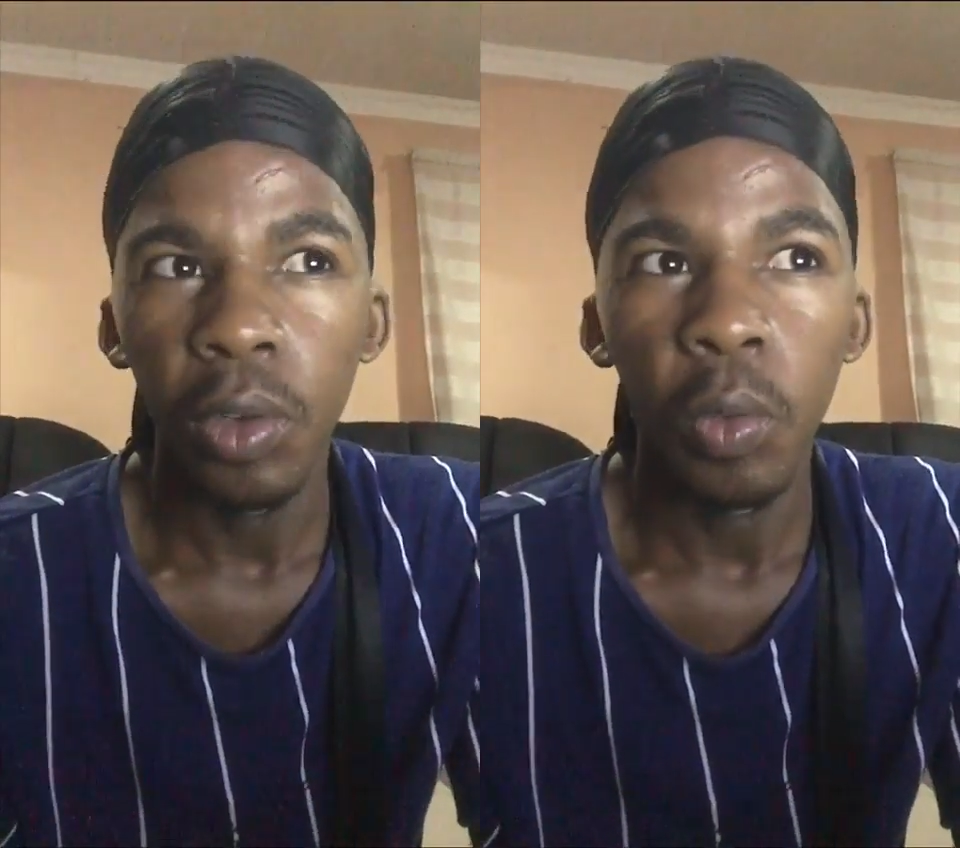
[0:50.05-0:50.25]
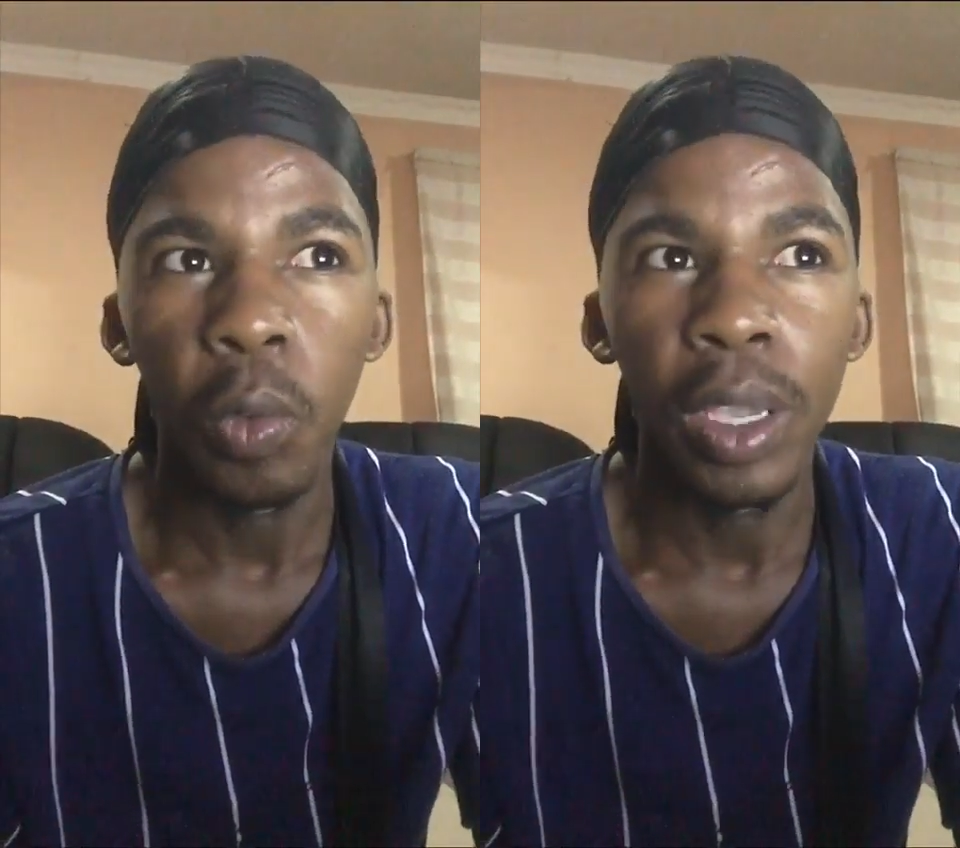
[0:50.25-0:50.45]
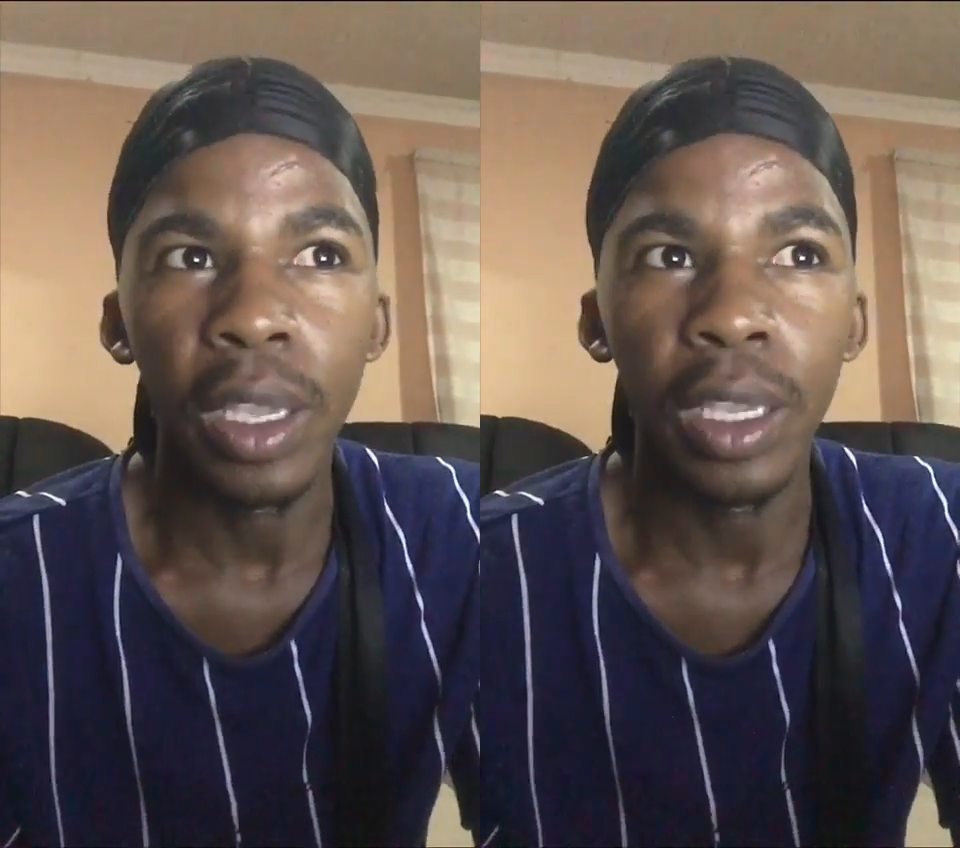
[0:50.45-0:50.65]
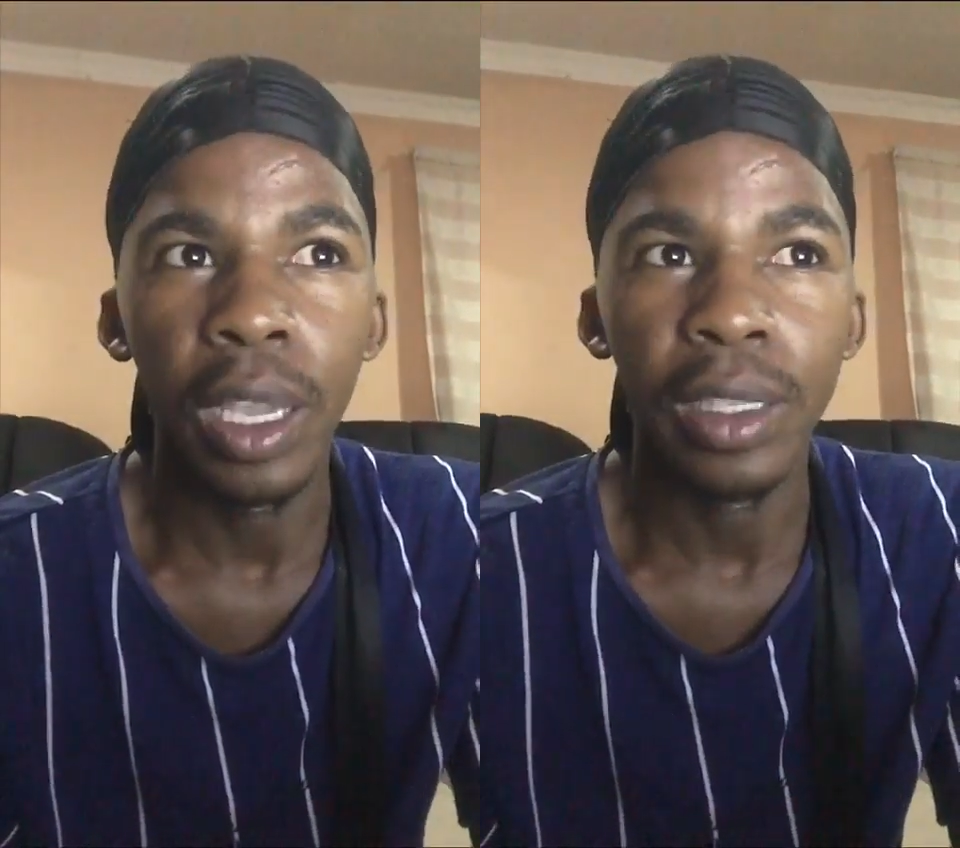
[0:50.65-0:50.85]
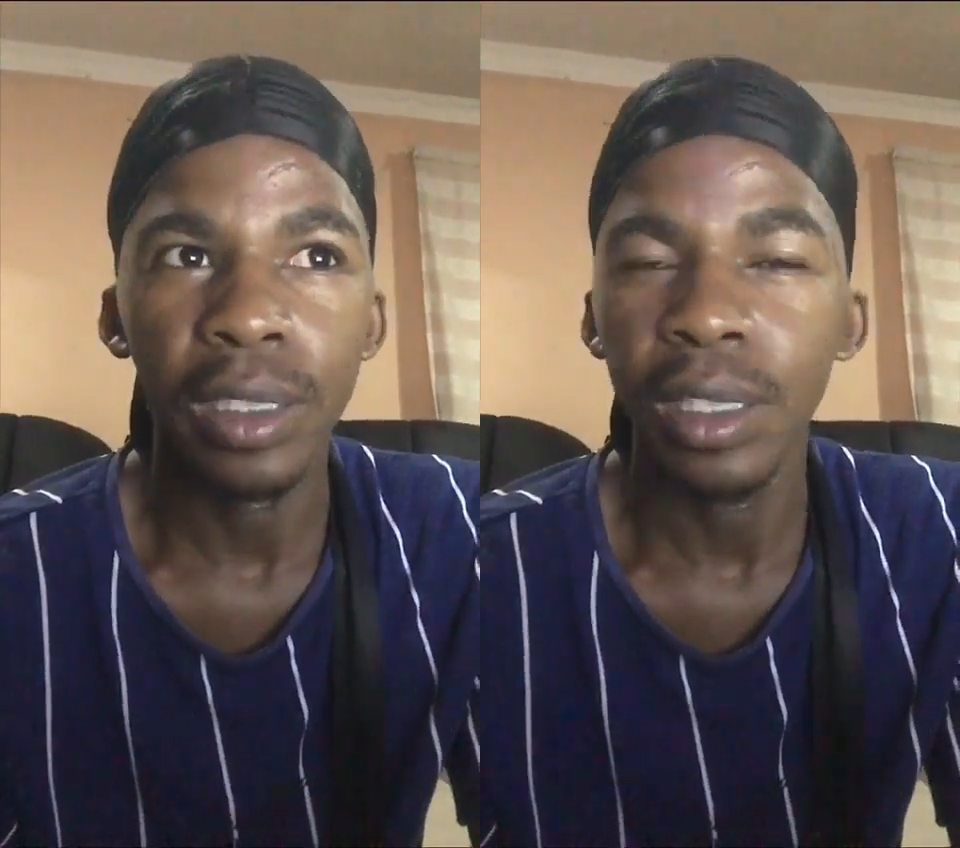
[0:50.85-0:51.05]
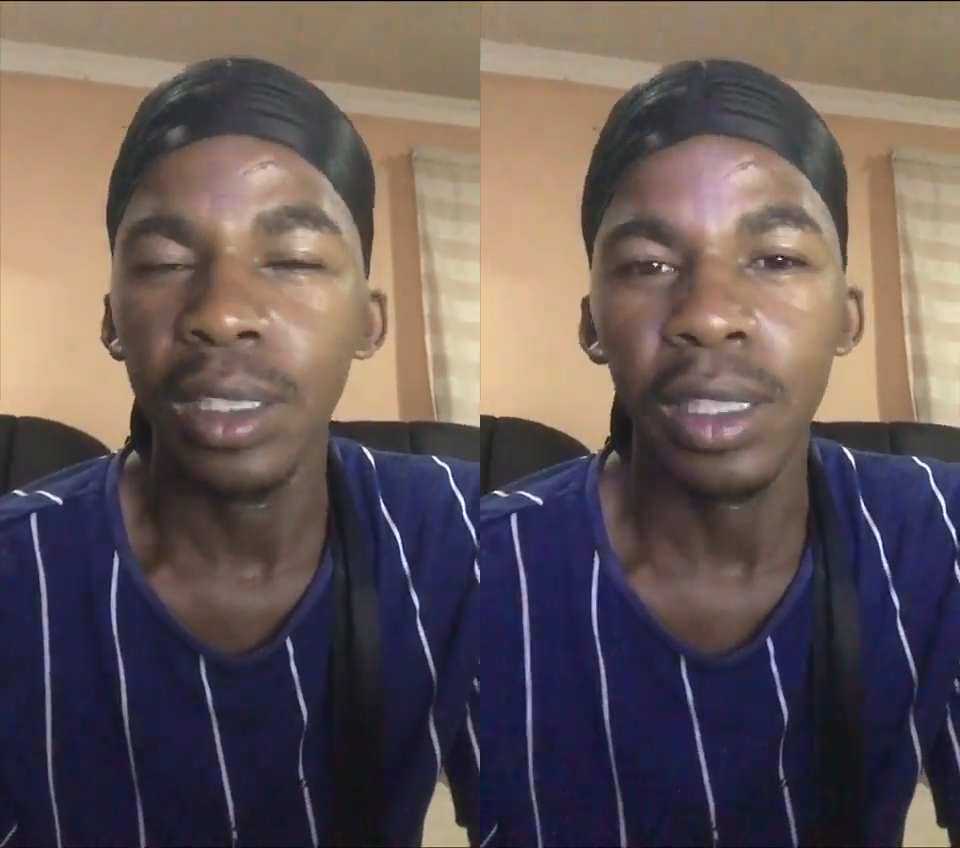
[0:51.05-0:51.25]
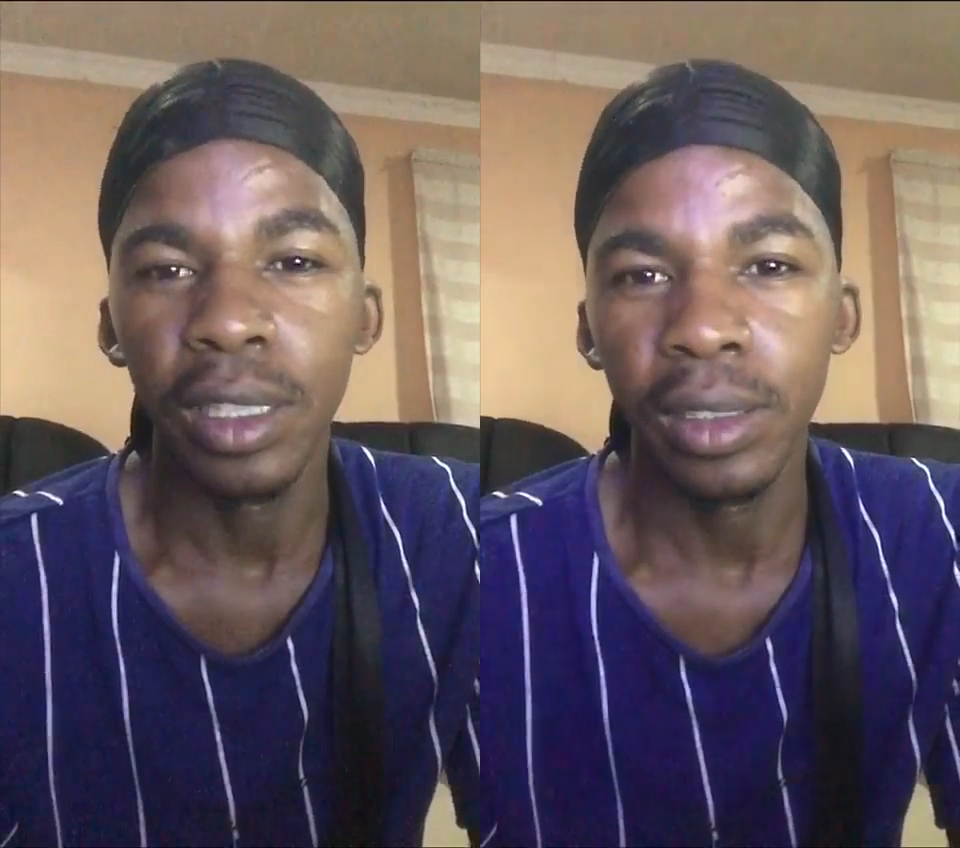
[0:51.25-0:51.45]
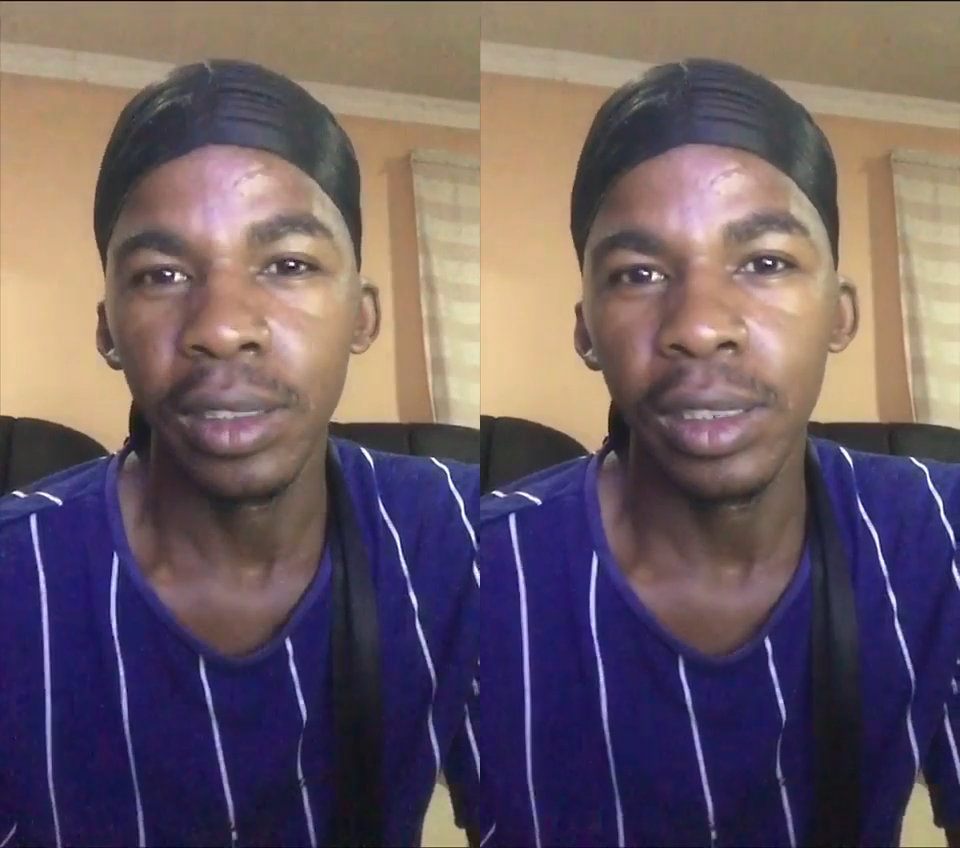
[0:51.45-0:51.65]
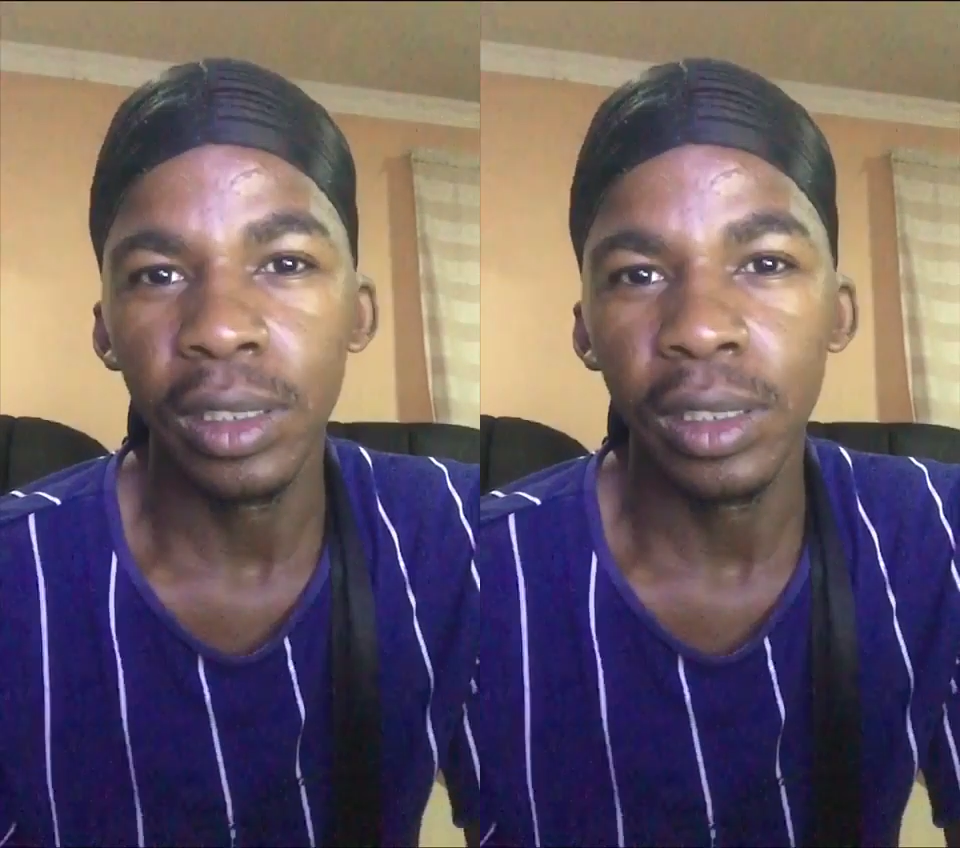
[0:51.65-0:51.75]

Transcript: where I see that